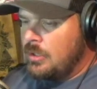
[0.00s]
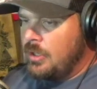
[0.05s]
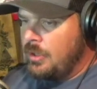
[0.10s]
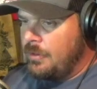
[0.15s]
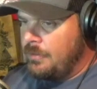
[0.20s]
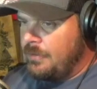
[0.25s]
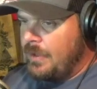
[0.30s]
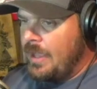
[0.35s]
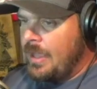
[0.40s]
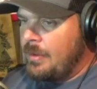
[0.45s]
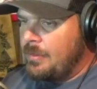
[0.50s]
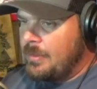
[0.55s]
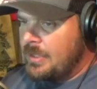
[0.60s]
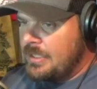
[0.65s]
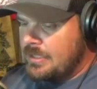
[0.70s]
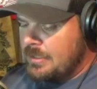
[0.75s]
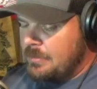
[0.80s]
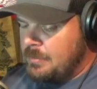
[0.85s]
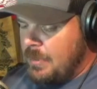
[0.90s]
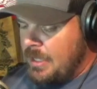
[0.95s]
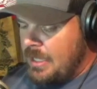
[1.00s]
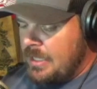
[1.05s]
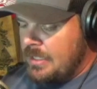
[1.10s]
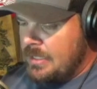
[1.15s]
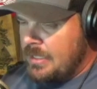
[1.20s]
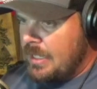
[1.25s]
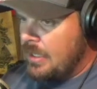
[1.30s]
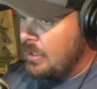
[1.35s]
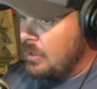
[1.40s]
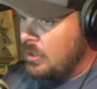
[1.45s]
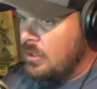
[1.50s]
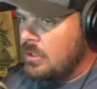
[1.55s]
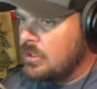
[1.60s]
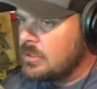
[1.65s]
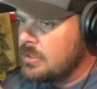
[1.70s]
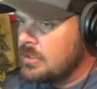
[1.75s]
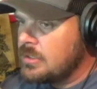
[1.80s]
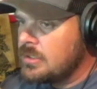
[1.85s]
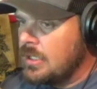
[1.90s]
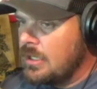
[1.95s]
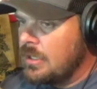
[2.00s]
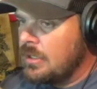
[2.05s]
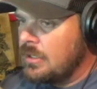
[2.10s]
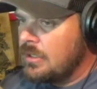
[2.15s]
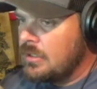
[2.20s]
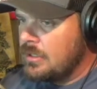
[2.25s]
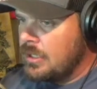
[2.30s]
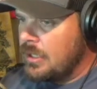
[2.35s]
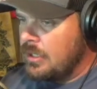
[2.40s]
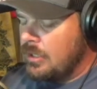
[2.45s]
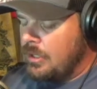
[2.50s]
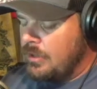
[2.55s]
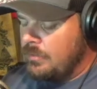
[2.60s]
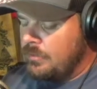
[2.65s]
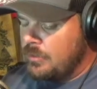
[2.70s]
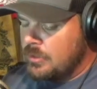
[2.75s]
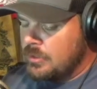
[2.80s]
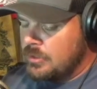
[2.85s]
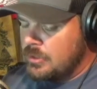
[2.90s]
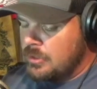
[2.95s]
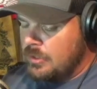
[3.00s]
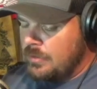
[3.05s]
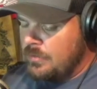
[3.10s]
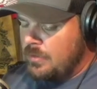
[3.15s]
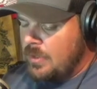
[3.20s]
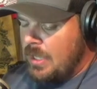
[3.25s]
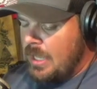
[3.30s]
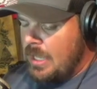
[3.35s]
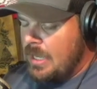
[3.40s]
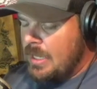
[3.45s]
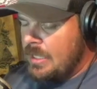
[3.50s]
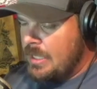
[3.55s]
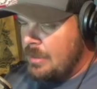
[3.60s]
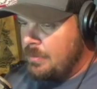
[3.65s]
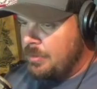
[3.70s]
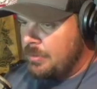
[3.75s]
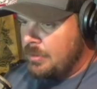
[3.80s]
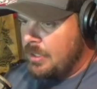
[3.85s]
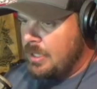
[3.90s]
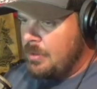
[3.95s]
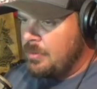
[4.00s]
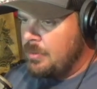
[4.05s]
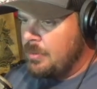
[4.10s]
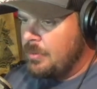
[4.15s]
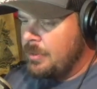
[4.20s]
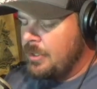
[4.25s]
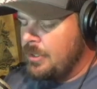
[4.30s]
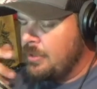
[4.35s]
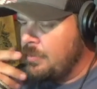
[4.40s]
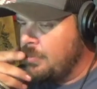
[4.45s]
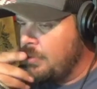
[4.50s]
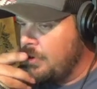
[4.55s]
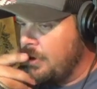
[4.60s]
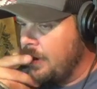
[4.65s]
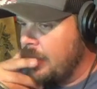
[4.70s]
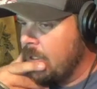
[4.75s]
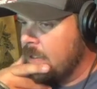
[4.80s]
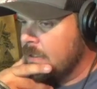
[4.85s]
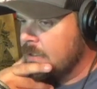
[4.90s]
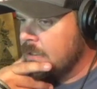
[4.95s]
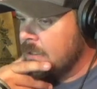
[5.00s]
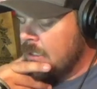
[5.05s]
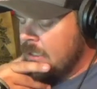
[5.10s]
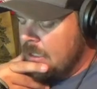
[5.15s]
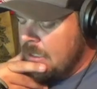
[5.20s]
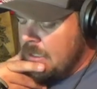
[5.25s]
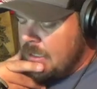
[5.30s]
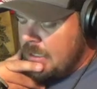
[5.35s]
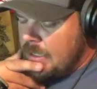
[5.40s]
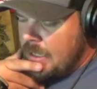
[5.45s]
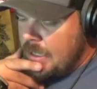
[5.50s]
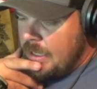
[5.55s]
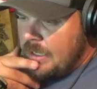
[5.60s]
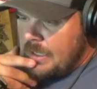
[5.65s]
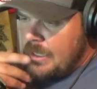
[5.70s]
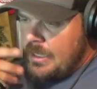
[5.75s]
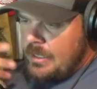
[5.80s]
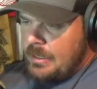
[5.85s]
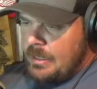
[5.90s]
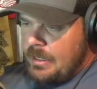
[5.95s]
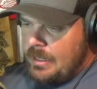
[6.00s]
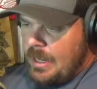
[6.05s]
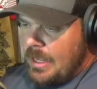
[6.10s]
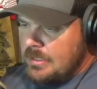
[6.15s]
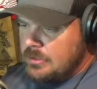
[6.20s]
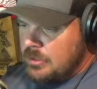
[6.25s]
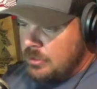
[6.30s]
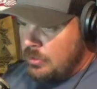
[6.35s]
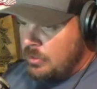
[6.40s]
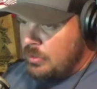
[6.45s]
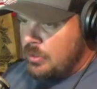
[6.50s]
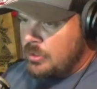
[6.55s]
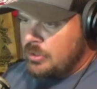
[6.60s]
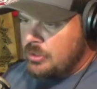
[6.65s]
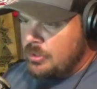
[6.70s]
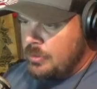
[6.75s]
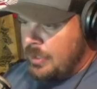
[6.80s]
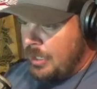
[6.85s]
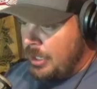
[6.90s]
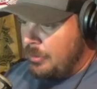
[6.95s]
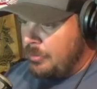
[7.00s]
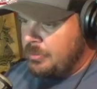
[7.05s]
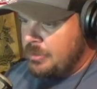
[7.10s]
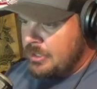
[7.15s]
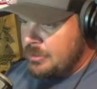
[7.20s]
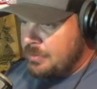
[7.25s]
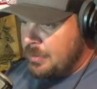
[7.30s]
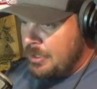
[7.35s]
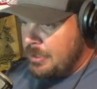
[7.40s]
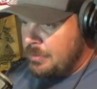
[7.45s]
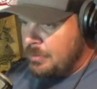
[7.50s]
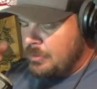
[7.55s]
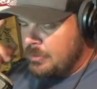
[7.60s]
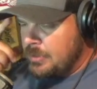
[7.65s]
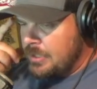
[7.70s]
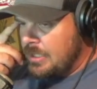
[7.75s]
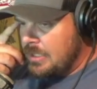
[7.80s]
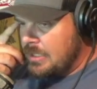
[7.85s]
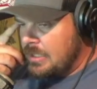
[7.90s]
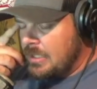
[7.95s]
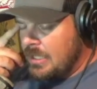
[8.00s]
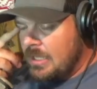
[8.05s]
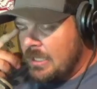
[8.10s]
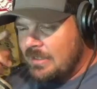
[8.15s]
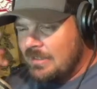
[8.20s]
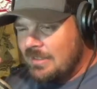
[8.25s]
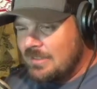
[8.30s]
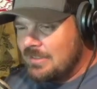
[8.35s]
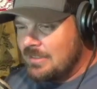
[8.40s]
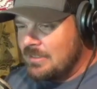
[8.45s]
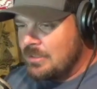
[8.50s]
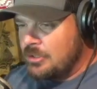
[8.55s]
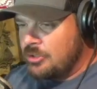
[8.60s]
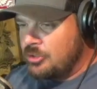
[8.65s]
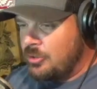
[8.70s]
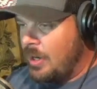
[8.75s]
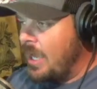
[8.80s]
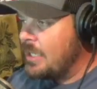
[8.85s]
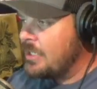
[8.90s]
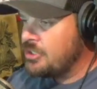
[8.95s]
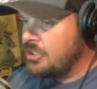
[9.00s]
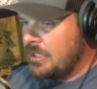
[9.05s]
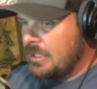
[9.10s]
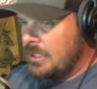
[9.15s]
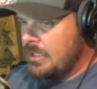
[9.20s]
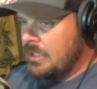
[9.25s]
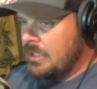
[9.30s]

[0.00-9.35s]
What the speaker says: the families in Maine that lost their loved ones. So if you can, keep them in your prayers, and ask the Lord to help these people. This is a tragedy.